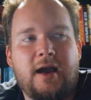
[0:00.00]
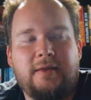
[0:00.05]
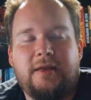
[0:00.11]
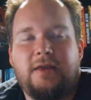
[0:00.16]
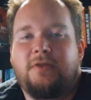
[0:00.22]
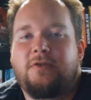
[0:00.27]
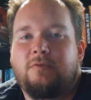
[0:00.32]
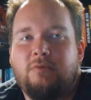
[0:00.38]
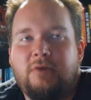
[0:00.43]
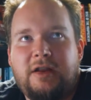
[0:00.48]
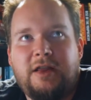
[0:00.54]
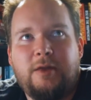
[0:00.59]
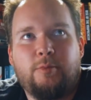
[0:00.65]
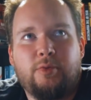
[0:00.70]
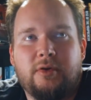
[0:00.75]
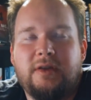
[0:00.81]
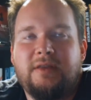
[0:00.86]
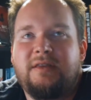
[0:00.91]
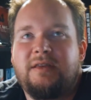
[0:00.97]
I think 3D
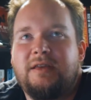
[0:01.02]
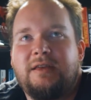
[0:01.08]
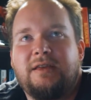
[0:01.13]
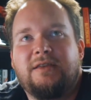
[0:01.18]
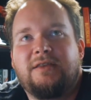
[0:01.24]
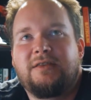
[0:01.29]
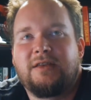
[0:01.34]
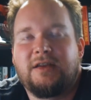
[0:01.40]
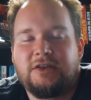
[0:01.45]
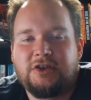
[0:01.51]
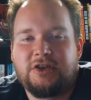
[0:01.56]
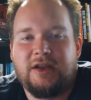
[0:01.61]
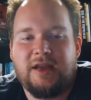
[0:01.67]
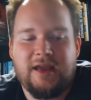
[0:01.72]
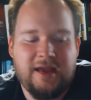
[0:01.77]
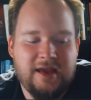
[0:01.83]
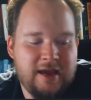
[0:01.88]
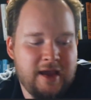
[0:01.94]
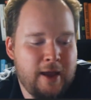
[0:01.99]
printing is such
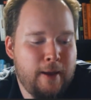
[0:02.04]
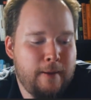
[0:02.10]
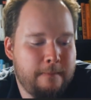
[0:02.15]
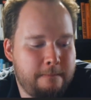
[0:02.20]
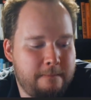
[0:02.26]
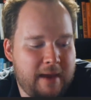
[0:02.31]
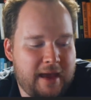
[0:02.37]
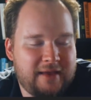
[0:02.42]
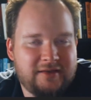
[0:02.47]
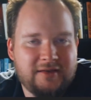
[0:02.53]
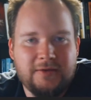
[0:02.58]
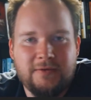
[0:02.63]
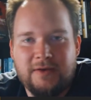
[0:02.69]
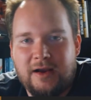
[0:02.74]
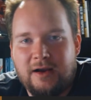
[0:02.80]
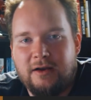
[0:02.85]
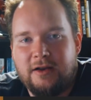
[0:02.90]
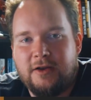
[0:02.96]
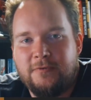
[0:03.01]
a massive
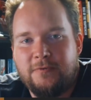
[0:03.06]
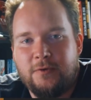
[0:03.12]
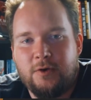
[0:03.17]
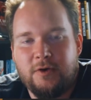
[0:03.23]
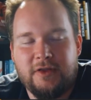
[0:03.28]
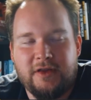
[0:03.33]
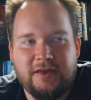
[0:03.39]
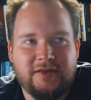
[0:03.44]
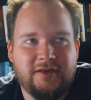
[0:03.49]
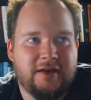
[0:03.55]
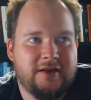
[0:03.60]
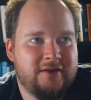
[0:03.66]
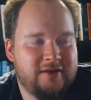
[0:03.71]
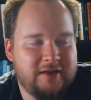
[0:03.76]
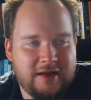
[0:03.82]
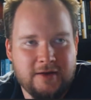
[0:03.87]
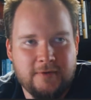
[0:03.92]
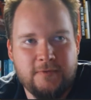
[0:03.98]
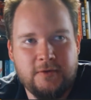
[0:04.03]
area for this. I
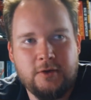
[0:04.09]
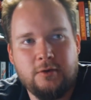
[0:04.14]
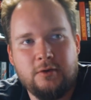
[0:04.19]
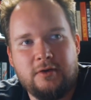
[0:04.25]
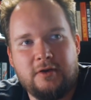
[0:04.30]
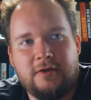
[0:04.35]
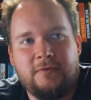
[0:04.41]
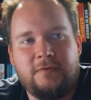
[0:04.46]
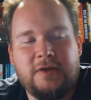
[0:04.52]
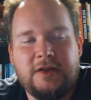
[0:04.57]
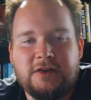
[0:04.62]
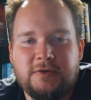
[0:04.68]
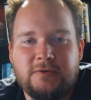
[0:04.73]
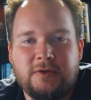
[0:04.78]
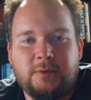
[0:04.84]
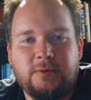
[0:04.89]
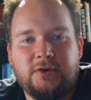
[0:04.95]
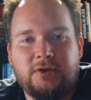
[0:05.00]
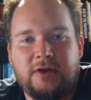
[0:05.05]
just interviewed a feature
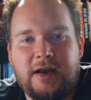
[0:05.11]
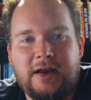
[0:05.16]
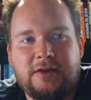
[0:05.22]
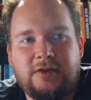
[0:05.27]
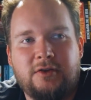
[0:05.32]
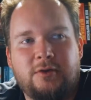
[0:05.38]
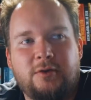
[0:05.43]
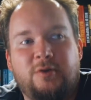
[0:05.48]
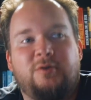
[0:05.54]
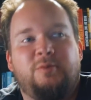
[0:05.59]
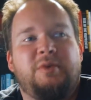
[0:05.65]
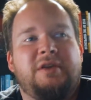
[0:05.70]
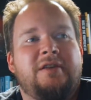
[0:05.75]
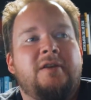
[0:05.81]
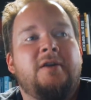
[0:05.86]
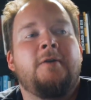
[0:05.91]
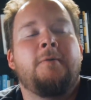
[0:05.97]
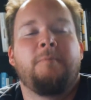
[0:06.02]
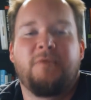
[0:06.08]
film director who's
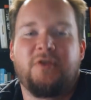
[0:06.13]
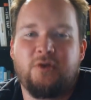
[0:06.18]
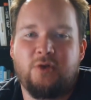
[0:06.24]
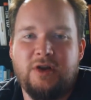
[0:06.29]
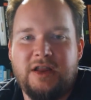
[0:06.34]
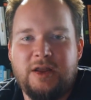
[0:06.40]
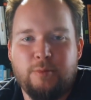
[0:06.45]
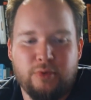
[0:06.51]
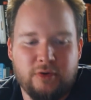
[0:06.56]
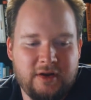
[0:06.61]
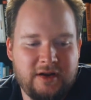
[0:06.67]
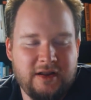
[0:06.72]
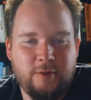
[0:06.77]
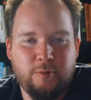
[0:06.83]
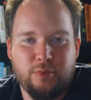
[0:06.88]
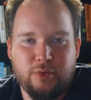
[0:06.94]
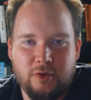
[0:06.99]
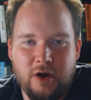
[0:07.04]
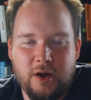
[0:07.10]
been 3D
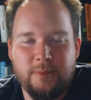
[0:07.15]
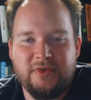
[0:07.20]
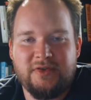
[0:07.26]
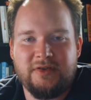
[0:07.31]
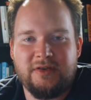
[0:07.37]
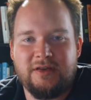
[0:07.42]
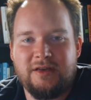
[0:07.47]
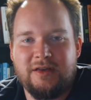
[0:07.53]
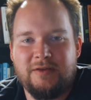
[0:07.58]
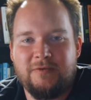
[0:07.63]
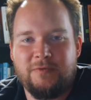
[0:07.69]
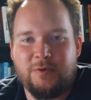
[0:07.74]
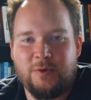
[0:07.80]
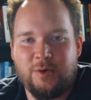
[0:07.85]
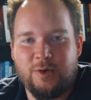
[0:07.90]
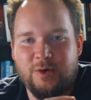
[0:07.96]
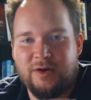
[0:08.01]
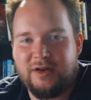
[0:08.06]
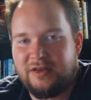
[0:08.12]
printing props
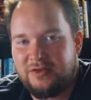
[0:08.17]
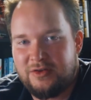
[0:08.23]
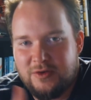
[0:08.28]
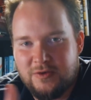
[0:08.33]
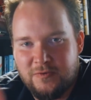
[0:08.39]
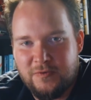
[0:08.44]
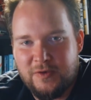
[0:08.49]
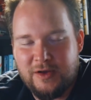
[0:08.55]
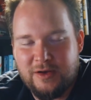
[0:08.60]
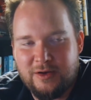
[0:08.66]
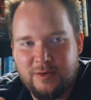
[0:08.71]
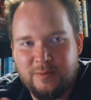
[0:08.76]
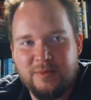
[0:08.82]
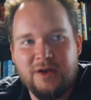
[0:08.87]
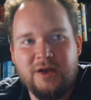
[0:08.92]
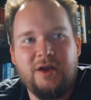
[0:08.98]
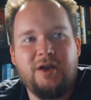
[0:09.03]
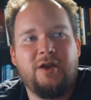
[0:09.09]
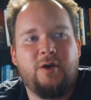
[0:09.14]
for his new
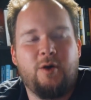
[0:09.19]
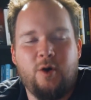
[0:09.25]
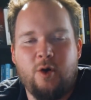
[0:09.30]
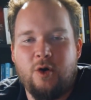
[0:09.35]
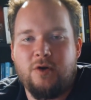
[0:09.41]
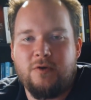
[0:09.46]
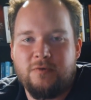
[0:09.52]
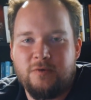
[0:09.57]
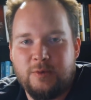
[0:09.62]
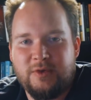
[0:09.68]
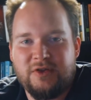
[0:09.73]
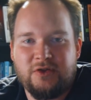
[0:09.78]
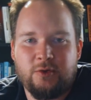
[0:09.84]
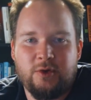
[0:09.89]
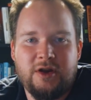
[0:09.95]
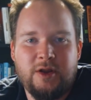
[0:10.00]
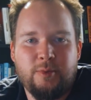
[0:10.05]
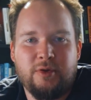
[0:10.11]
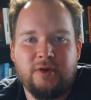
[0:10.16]
film, all from his
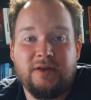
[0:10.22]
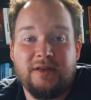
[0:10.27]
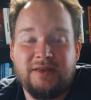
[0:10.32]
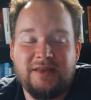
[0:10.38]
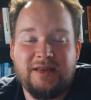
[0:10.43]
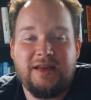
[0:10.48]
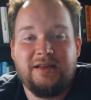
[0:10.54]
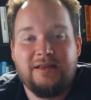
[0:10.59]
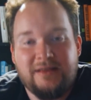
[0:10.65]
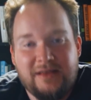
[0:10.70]
3D printers in